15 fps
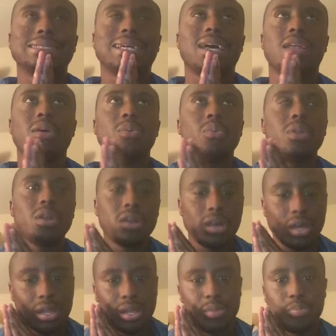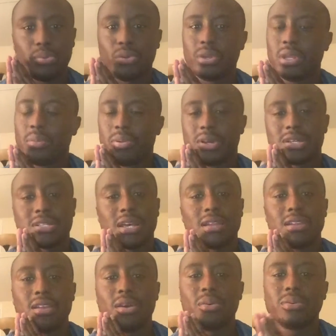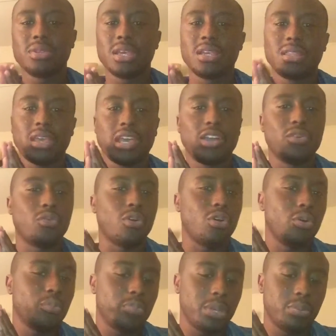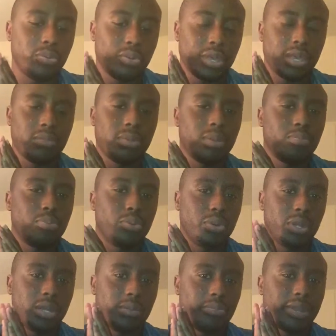I don't want to call it bully, because I don't think that grown people can be bullied,